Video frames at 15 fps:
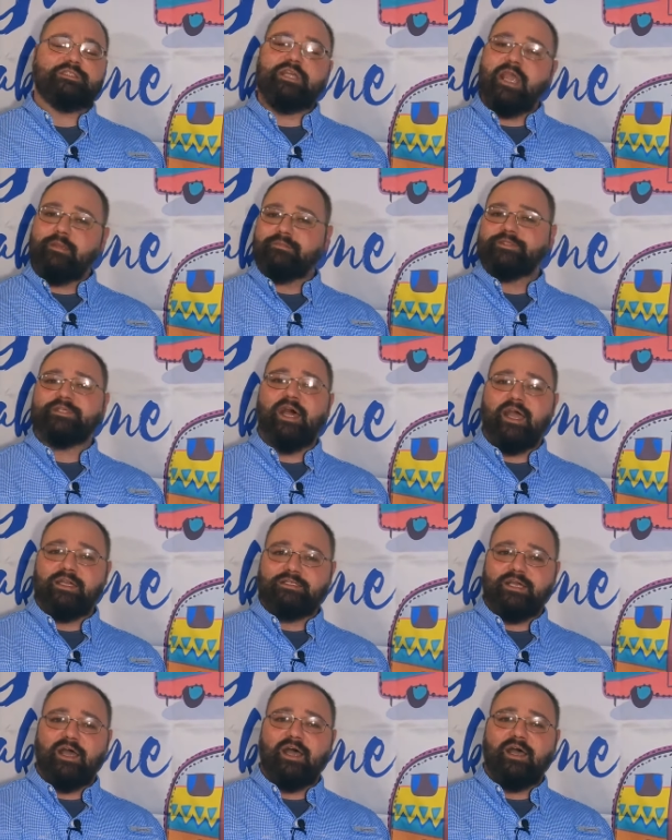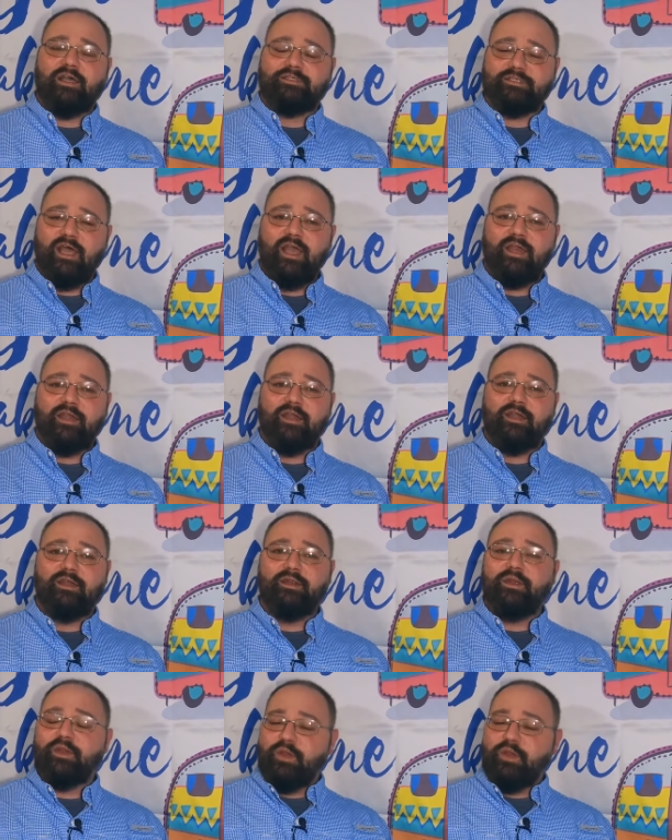Same side tire,